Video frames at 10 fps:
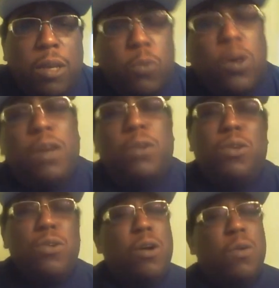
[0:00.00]
Well,
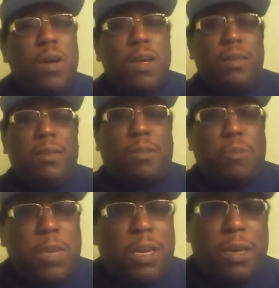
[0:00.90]
you know what,
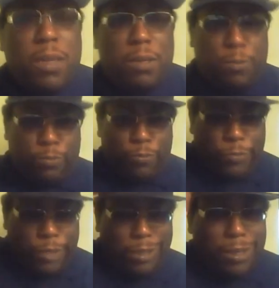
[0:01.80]
Tamika,
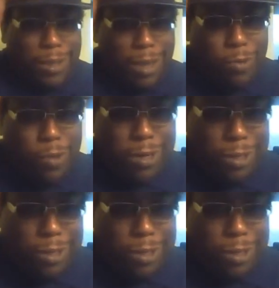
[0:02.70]
I want to